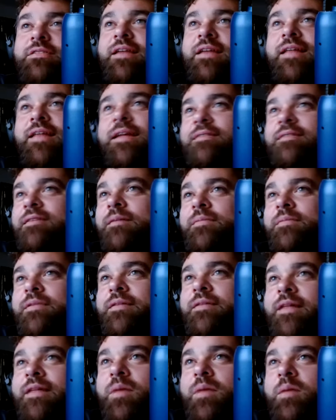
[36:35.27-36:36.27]
See, that's
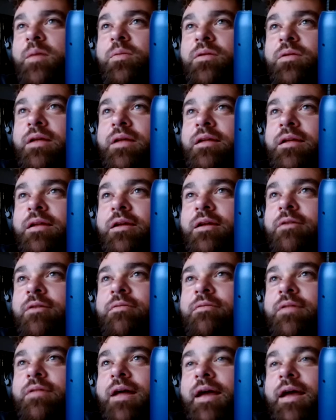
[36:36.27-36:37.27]
something that people think,
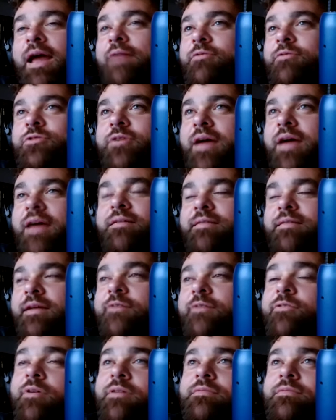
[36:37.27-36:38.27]
like every track's
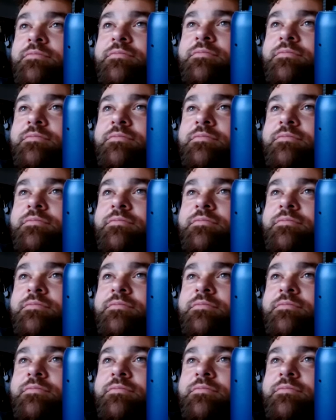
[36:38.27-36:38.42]
different.